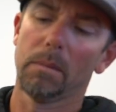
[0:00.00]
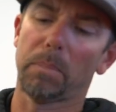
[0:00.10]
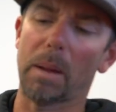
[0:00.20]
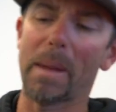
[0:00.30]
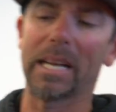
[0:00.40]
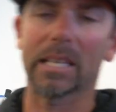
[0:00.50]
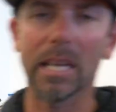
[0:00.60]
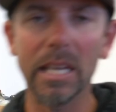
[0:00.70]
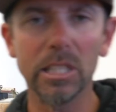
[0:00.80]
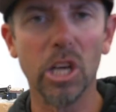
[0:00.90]
But I made a
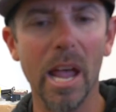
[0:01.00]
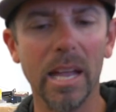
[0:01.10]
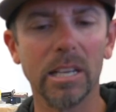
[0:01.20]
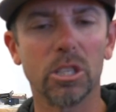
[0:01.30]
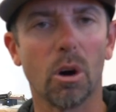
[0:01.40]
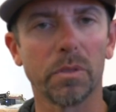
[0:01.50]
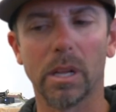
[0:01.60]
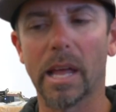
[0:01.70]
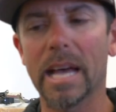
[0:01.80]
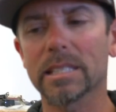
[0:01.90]
key change on the
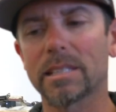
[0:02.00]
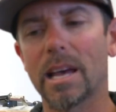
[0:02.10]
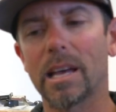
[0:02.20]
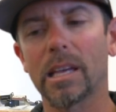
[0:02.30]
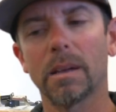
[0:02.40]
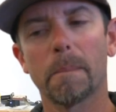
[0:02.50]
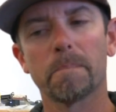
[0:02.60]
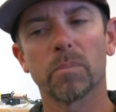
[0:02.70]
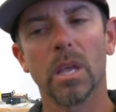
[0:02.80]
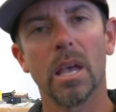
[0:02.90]
last day,
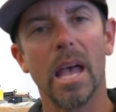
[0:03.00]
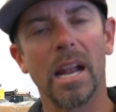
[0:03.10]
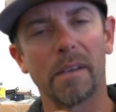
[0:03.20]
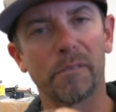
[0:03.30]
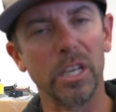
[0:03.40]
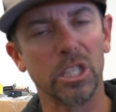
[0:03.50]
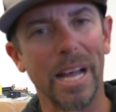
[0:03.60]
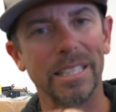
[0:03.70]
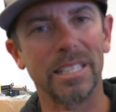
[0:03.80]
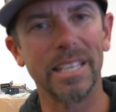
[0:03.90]
and I fished
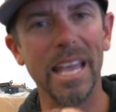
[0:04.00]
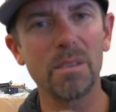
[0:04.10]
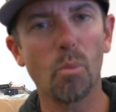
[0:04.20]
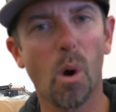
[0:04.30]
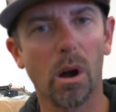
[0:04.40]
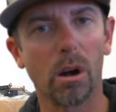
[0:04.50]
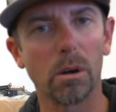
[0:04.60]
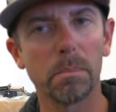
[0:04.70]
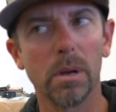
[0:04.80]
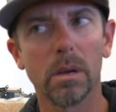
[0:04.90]
that same
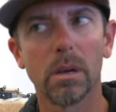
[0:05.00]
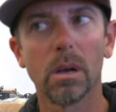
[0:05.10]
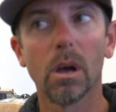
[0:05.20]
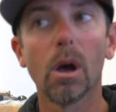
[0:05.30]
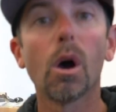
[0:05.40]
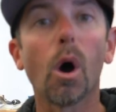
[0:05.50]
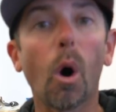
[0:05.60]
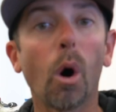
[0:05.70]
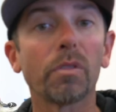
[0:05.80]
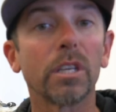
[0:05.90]
worm
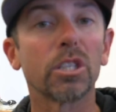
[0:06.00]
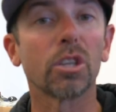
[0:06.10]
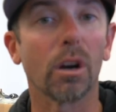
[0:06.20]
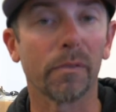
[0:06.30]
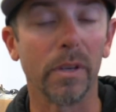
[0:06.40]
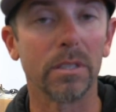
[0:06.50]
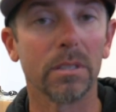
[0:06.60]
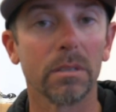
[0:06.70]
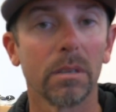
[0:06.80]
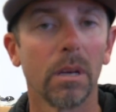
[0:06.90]
on the
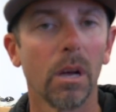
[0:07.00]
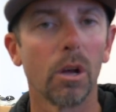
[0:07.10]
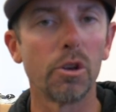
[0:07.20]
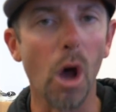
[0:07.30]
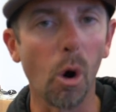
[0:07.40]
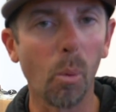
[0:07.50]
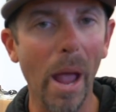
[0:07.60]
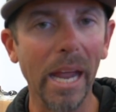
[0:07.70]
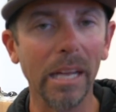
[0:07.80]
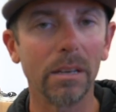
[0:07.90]
surface. No
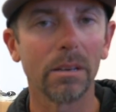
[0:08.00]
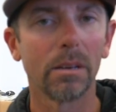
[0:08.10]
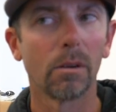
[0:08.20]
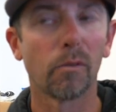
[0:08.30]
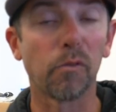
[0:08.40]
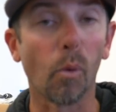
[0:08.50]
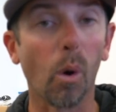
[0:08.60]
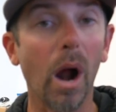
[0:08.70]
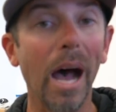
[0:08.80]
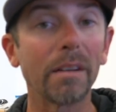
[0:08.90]
weight,
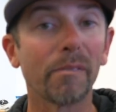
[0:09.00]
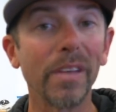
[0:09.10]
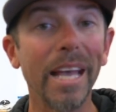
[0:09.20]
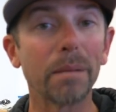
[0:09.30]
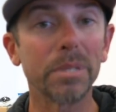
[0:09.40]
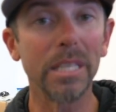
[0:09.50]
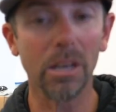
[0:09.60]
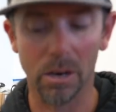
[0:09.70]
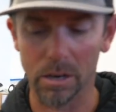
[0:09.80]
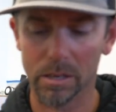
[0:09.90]
4-aught VMC
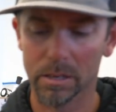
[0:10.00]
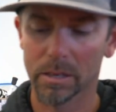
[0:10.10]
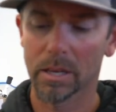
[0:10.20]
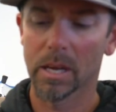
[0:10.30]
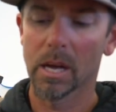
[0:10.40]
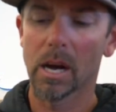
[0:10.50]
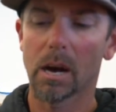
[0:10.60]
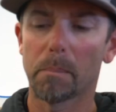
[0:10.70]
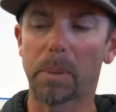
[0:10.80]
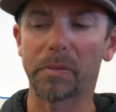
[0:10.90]
hook,
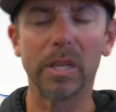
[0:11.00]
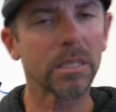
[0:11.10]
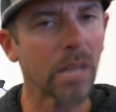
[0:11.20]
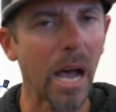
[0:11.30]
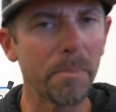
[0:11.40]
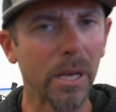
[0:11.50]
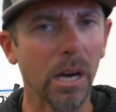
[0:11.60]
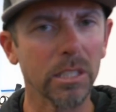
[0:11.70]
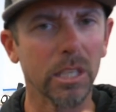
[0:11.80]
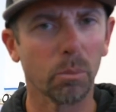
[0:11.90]
but this time
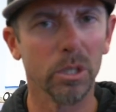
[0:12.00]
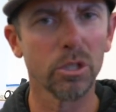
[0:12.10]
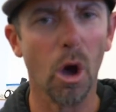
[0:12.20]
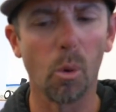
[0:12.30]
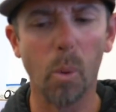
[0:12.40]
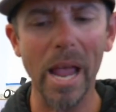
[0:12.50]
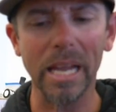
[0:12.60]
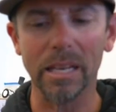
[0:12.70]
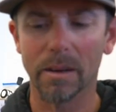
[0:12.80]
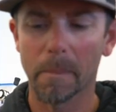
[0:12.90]
because there was no
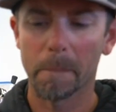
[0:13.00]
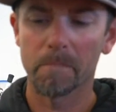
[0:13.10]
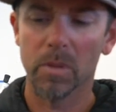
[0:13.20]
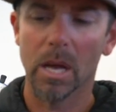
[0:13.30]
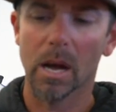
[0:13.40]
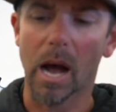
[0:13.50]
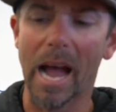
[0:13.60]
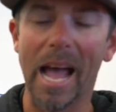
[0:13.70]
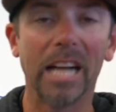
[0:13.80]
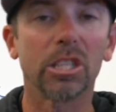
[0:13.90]
weight,
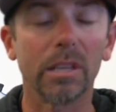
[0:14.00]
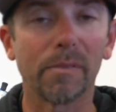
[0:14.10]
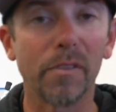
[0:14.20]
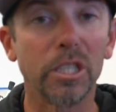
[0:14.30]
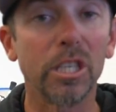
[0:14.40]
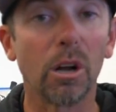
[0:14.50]
I actually fished